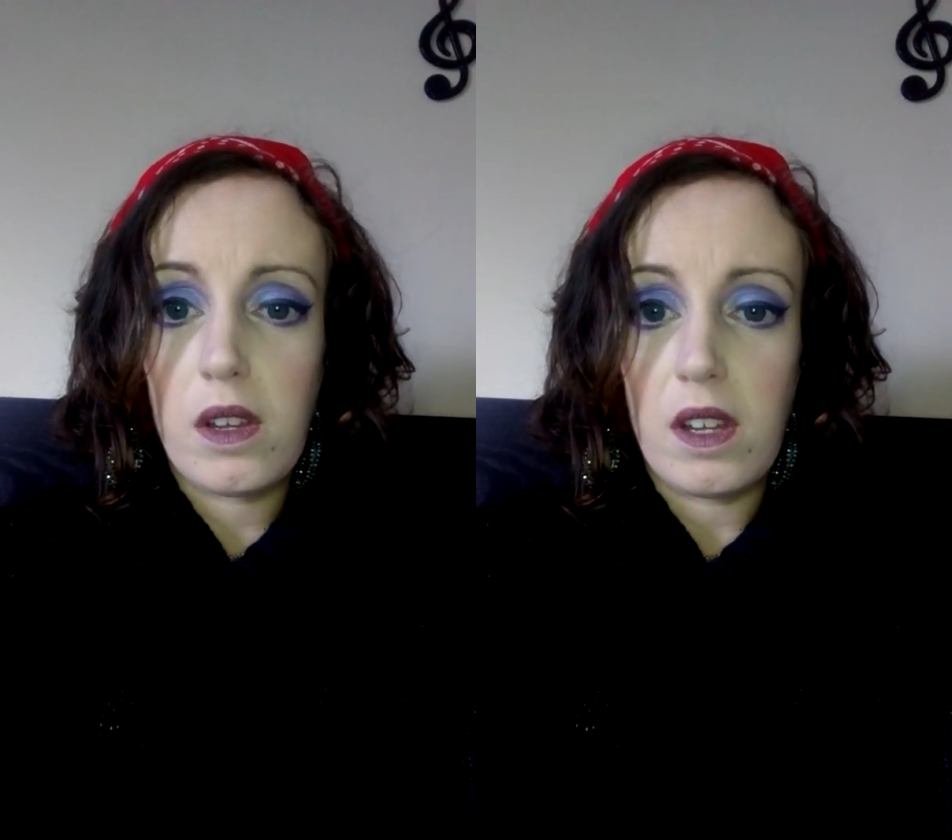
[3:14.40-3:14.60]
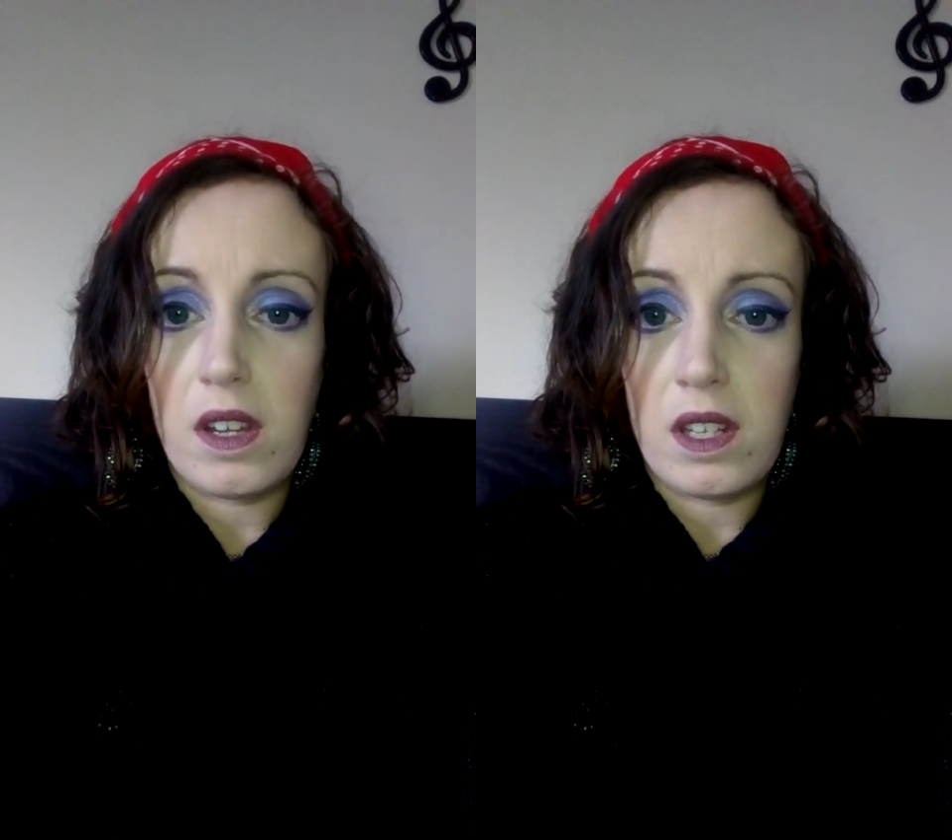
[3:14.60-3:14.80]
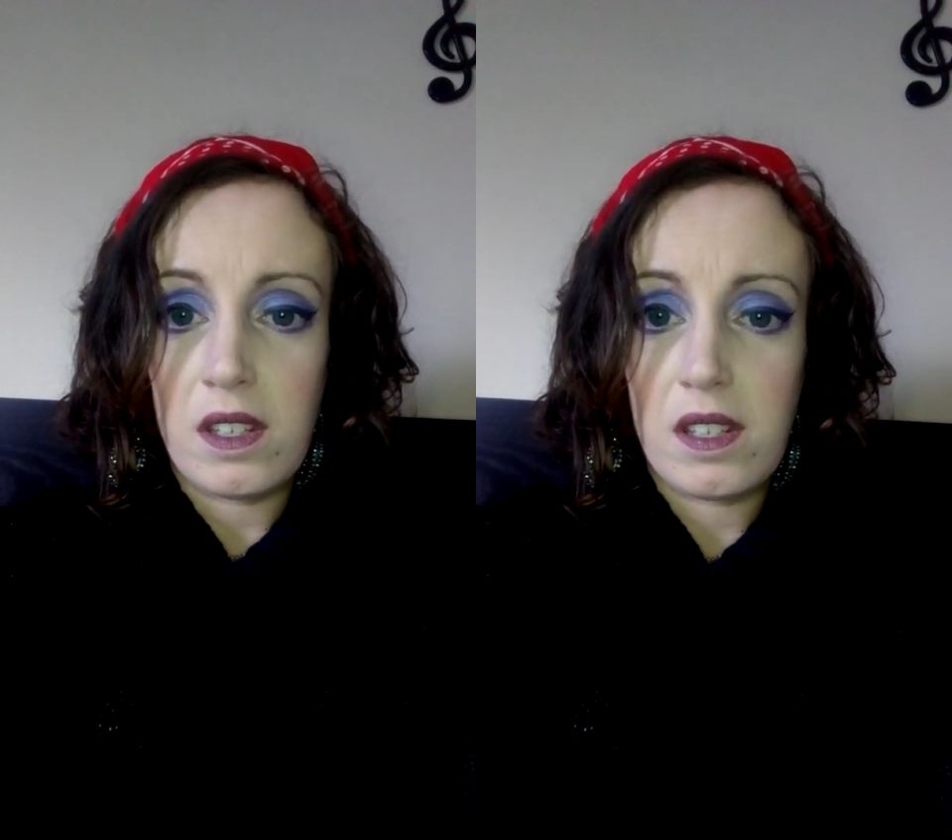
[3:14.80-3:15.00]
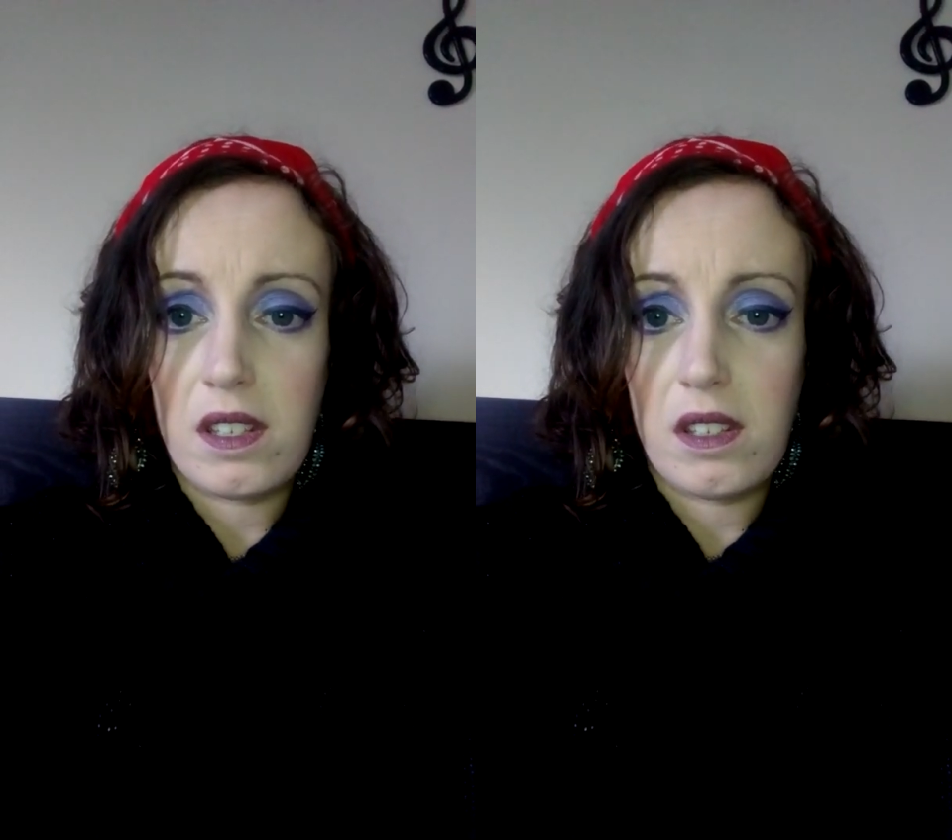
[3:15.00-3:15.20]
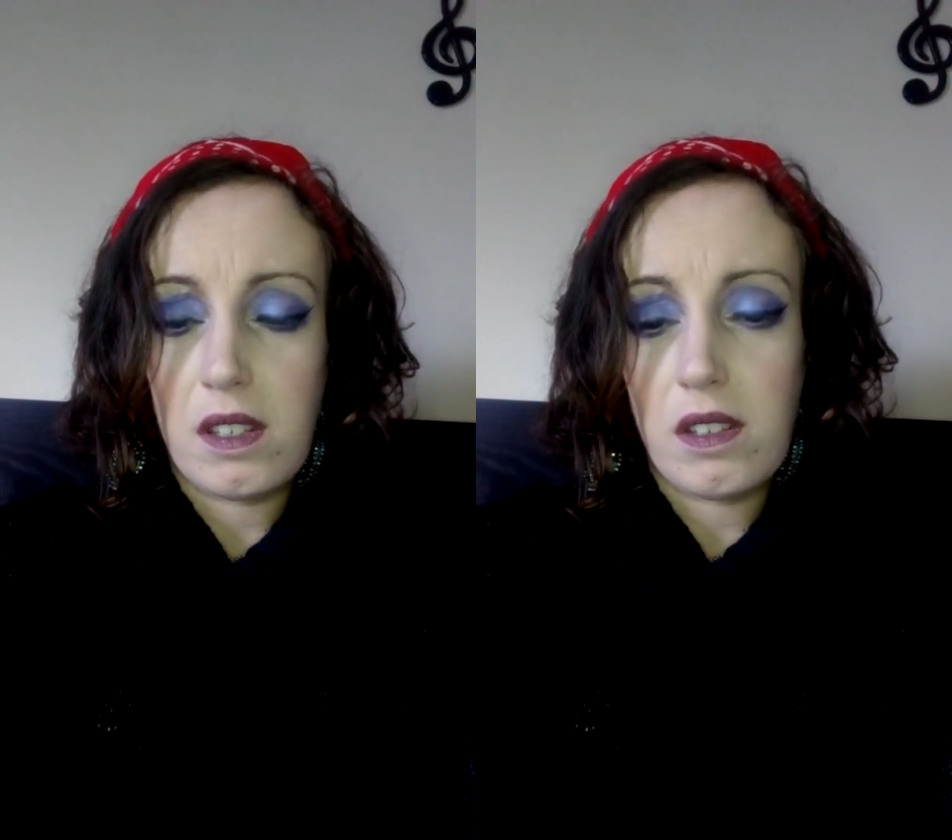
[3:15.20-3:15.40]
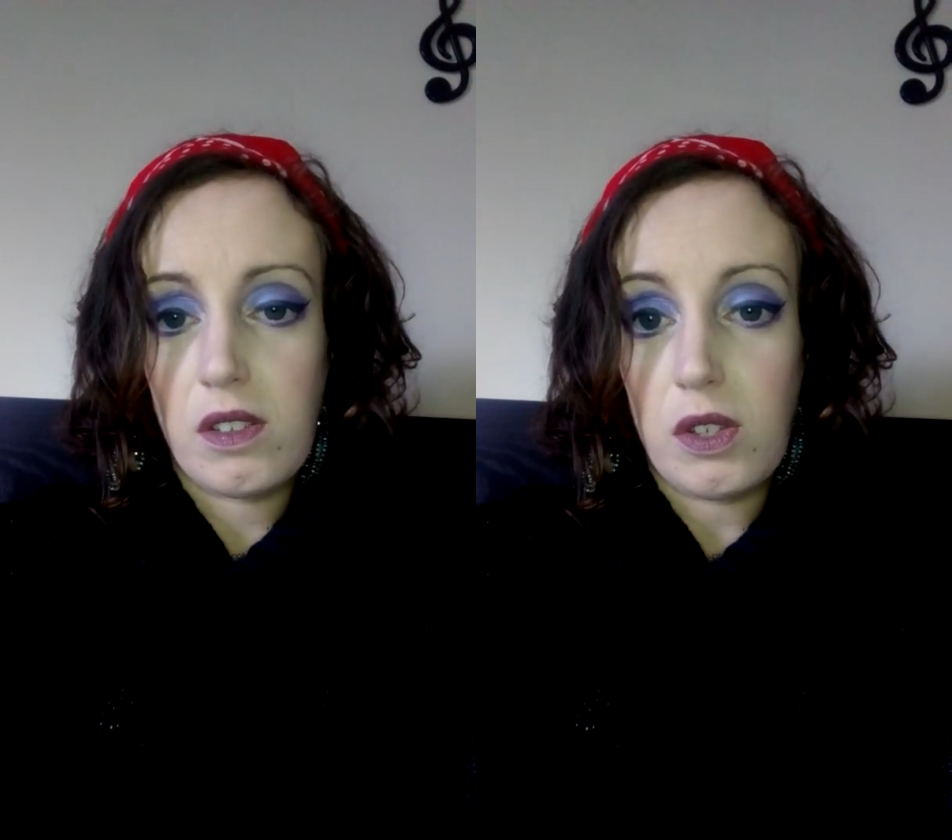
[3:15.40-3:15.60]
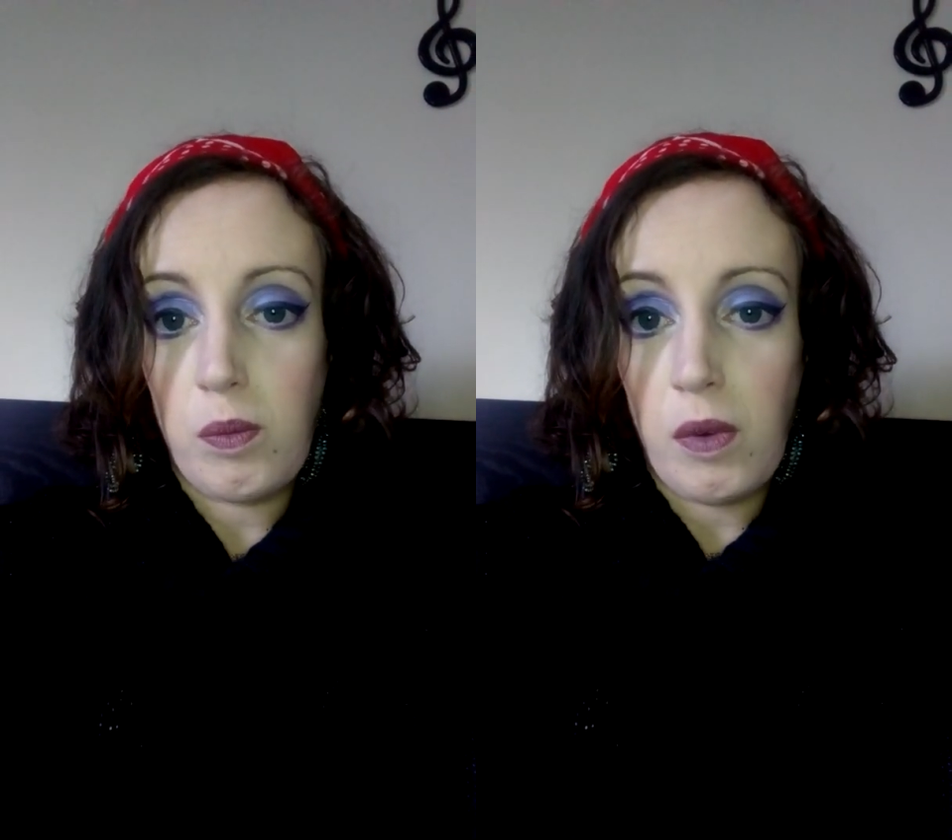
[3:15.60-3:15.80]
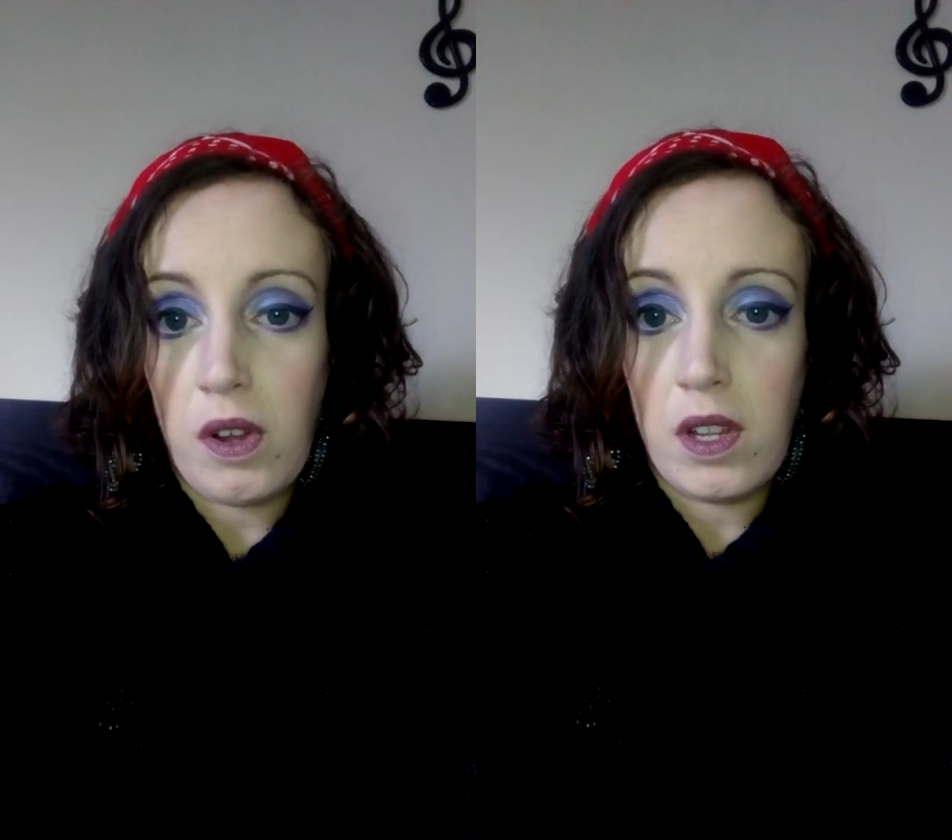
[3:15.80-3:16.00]
as
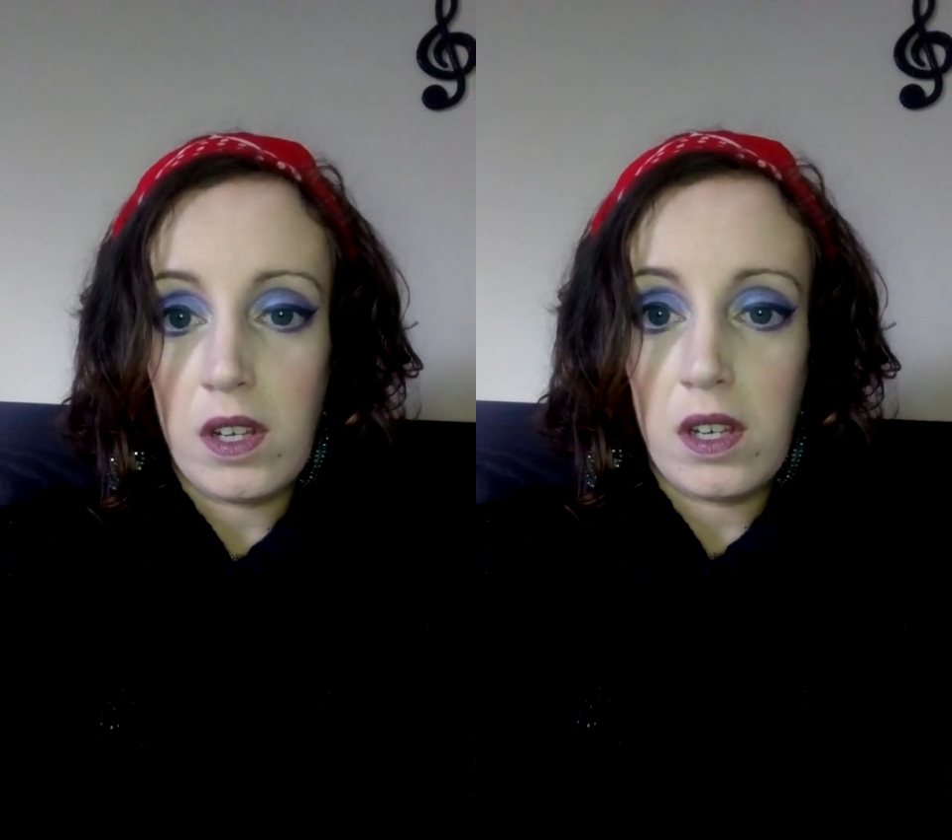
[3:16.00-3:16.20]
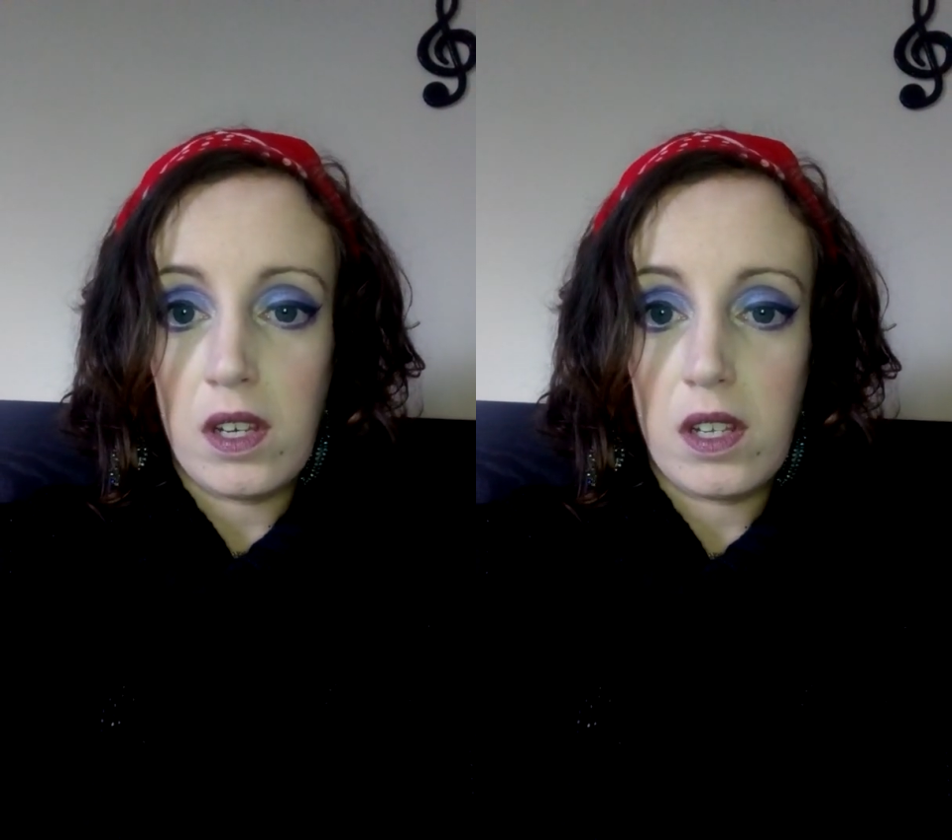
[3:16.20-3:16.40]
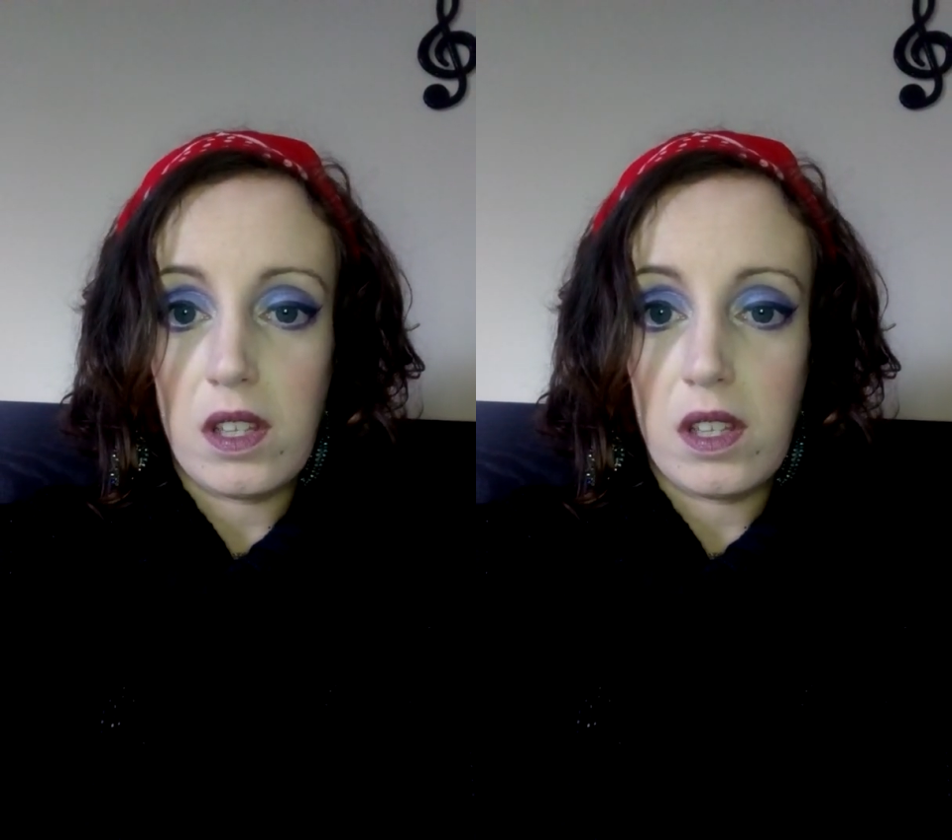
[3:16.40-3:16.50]
someone